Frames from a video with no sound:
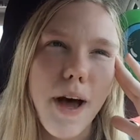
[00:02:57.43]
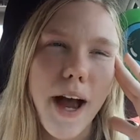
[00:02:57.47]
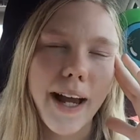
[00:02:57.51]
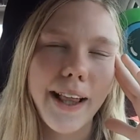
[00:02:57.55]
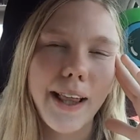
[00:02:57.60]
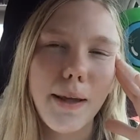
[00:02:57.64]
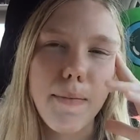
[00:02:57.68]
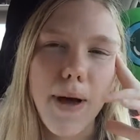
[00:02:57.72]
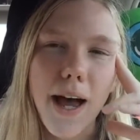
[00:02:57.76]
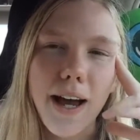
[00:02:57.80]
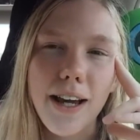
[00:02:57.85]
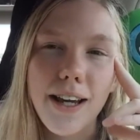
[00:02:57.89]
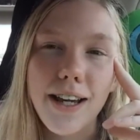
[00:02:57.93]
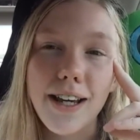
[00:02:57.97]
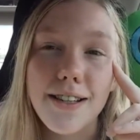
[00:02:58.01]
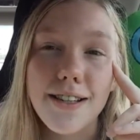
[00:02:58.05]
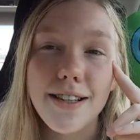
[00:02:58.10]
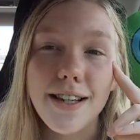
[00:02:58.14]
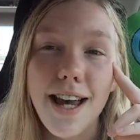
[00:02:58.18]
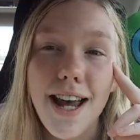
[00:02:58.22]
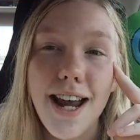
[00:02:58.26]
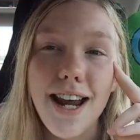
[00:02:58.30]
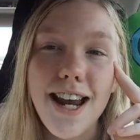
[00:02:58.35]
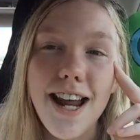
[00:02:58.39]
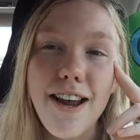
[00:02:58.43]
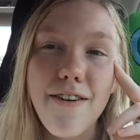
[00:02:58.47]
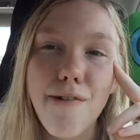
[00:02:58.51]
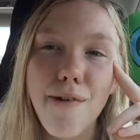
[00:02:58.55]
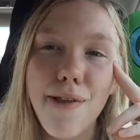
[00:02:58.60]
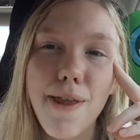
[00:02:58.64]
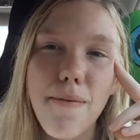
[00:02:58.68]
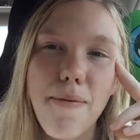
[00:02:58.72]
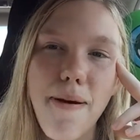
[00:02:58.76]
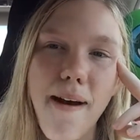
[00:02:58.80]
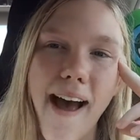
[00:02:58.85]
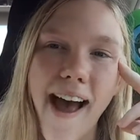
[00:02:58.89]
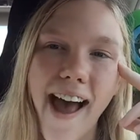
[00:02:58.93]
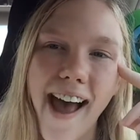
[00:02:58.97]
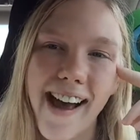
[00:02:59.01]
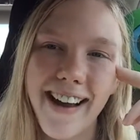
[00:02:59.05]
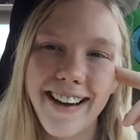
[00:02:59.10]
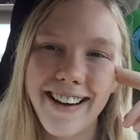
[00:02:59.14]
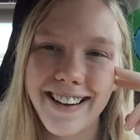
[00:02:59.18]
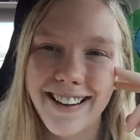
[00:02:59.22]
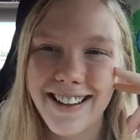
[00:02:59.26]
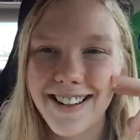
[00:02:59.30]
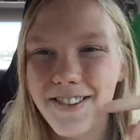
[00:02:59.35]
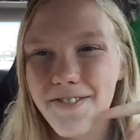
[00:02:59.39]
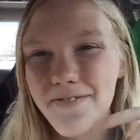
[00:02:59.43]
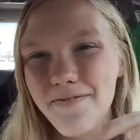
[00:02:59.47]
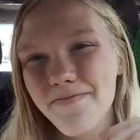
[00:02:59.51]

back in the back and gets Katie from the back.